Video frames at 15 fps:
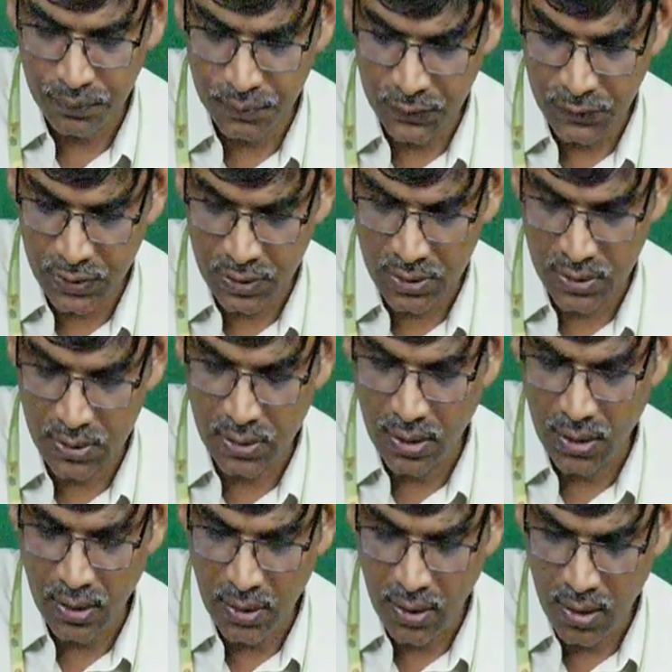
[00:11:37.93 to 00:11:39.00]
This is
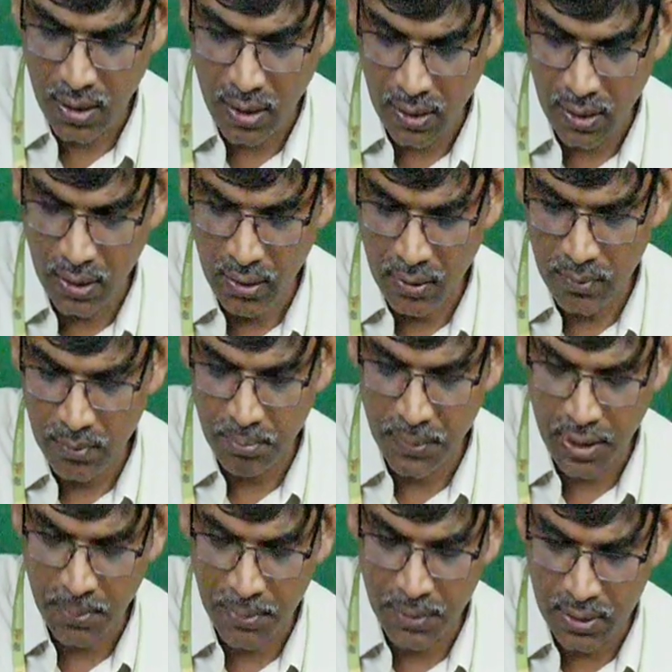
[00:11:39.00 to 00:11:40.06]
the RL.
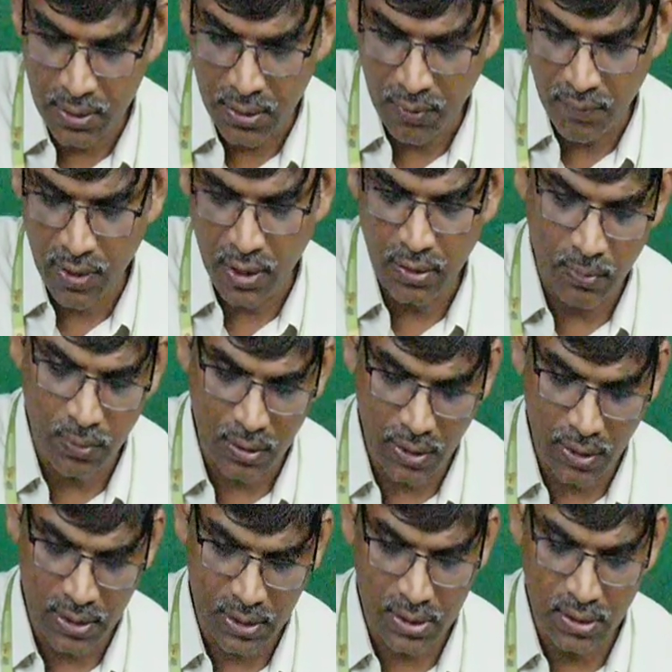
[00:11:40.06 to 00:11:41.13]
Maybe it is a variable
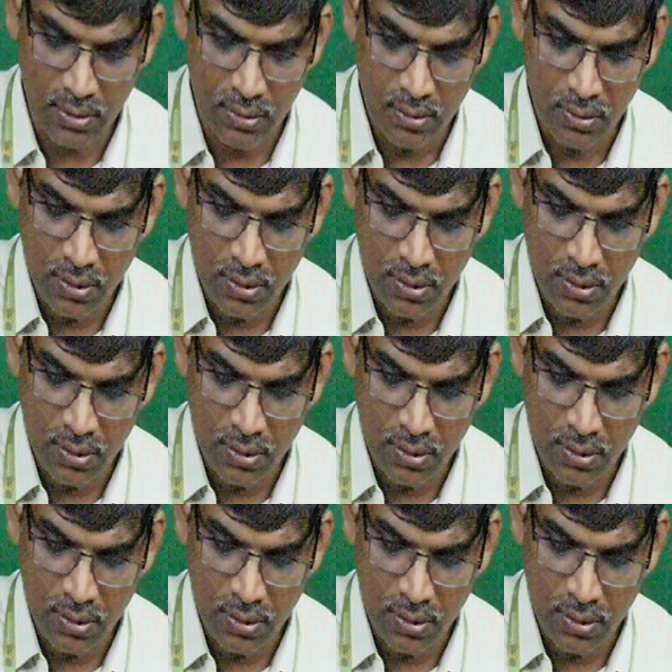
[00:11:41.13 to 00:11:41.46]
nature.